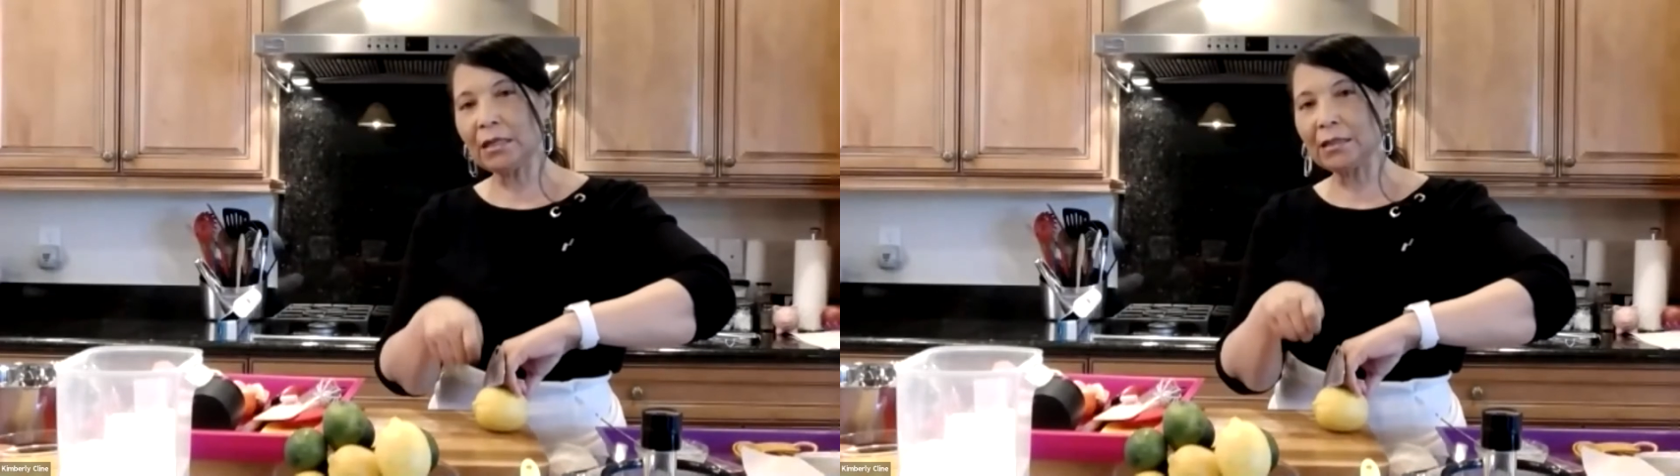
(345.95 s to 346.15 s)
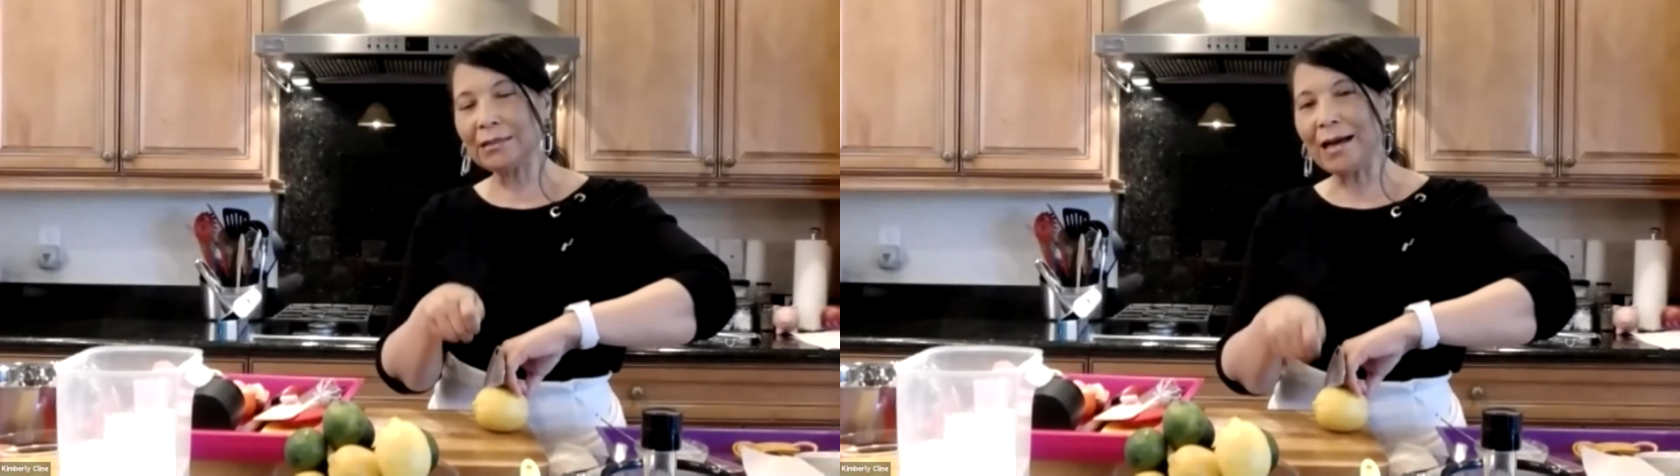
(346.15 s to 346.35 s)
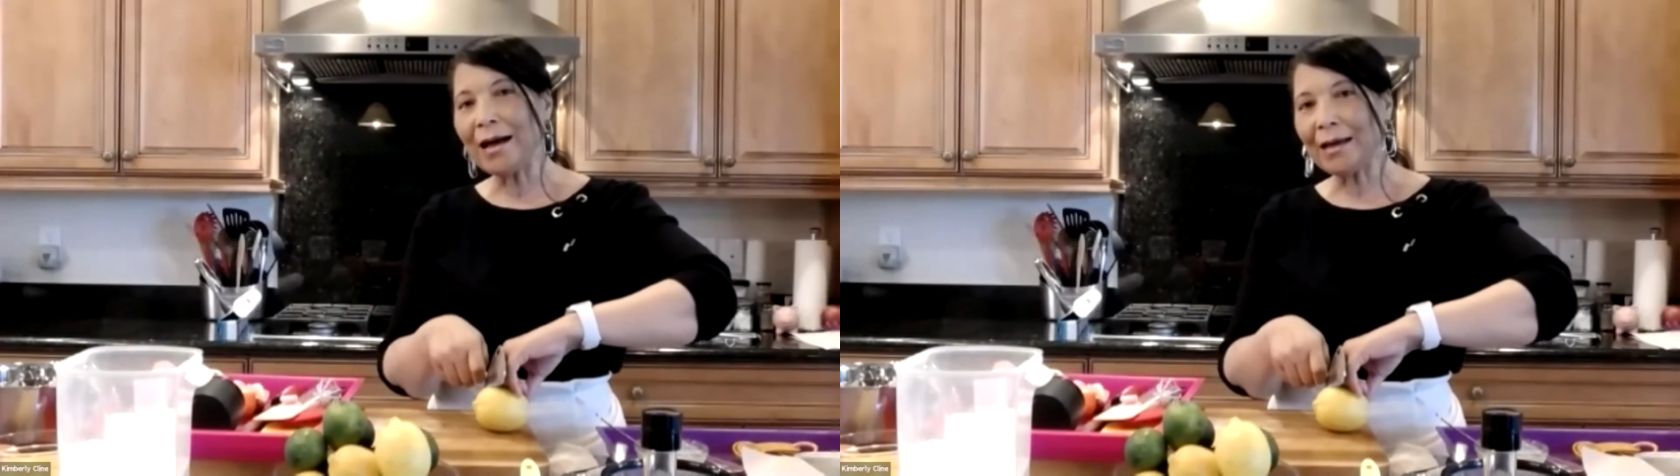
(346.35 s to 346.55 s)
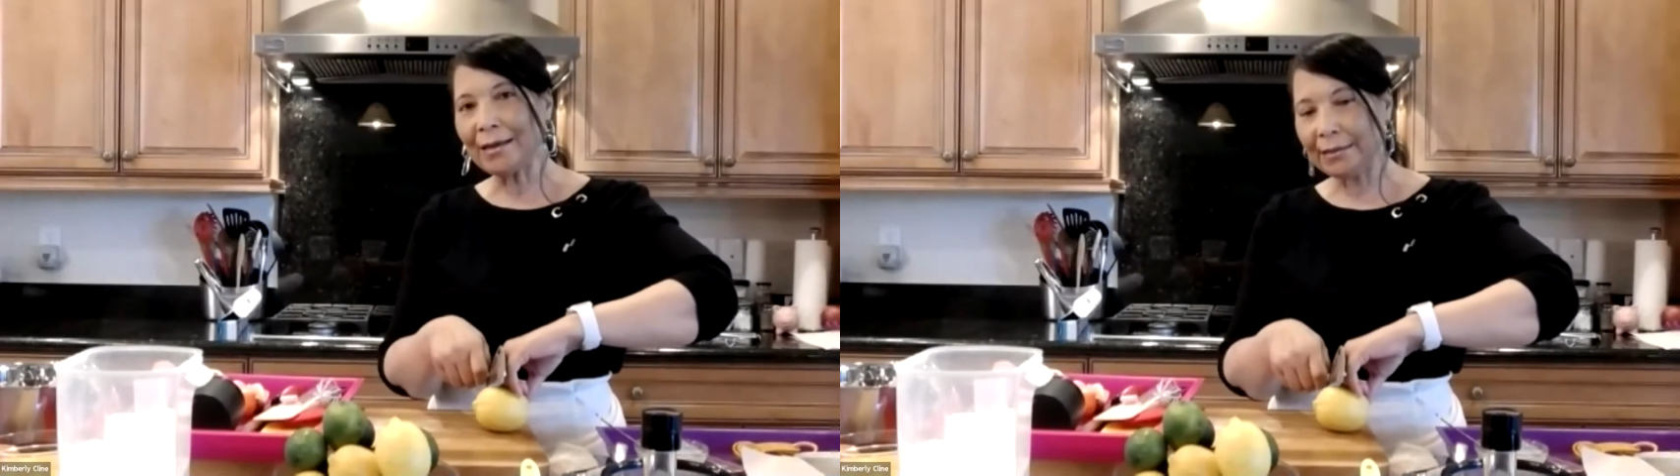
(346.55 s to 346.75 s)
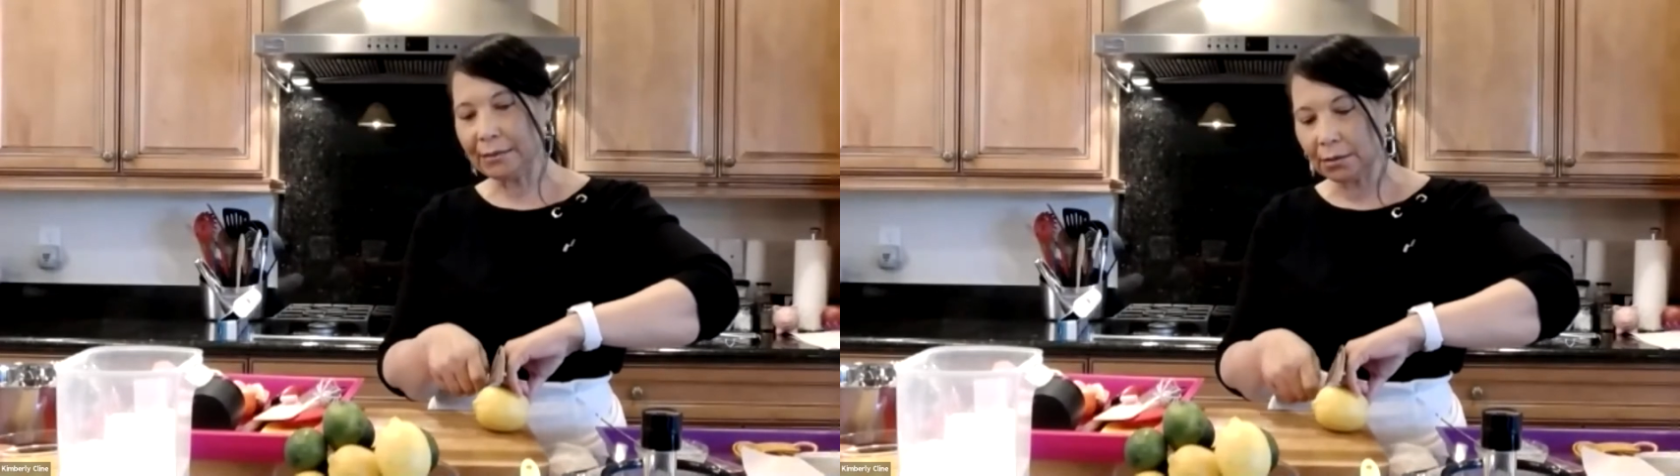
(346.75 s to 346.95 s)
a
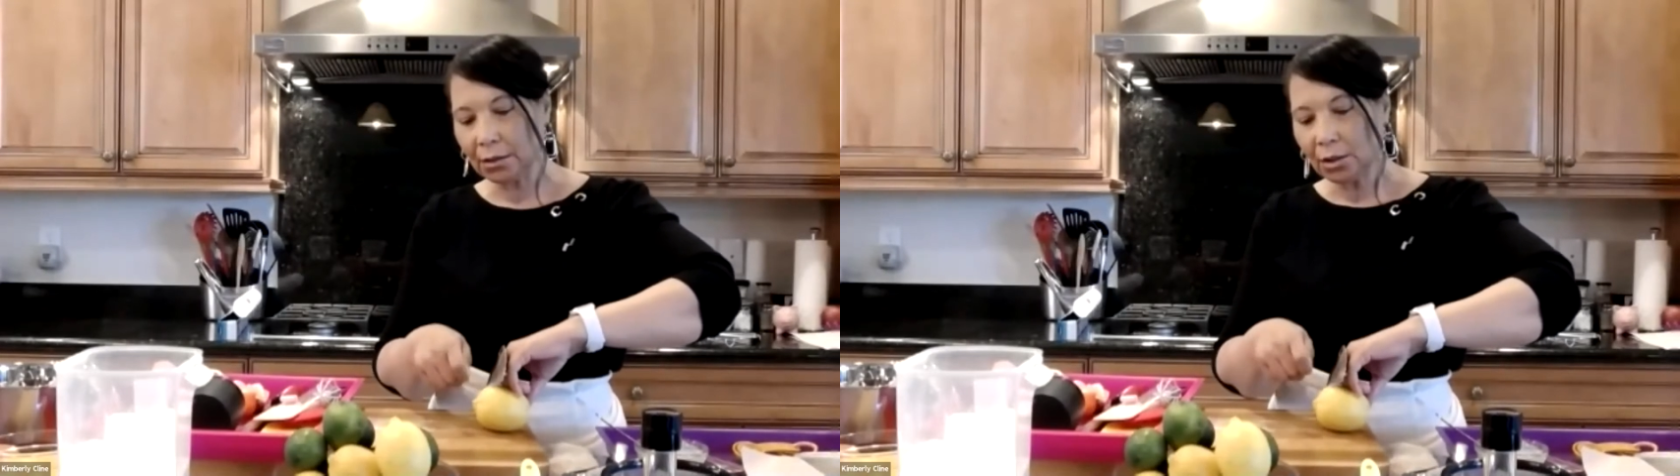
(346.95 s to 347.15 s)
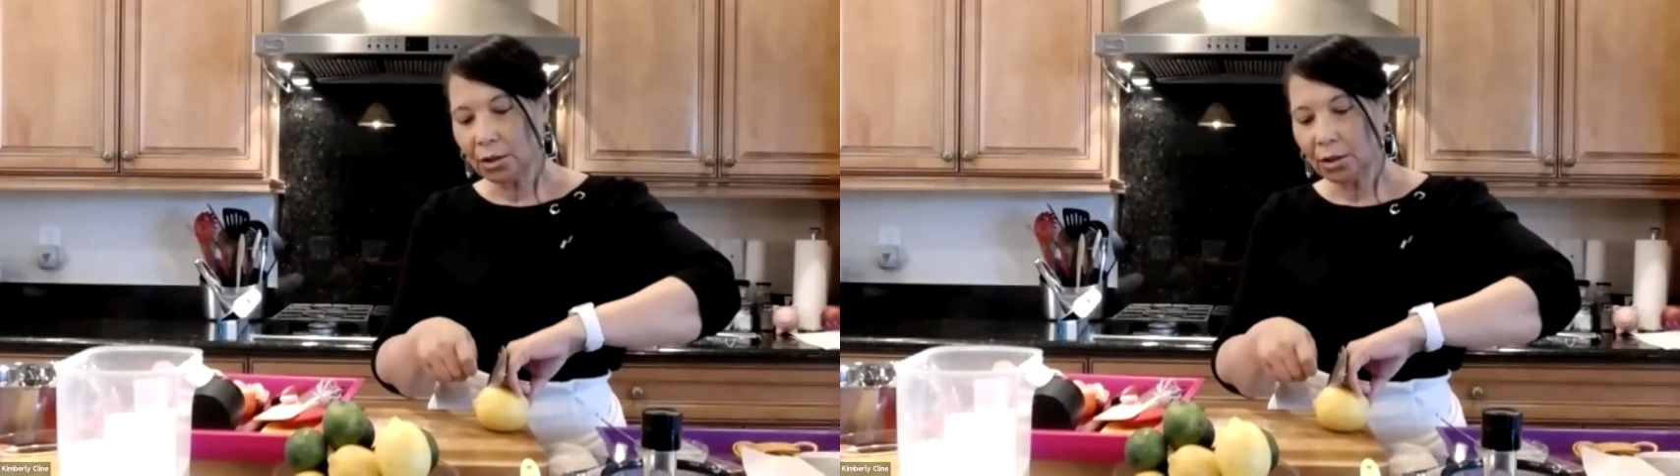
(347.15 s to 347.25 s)
guide,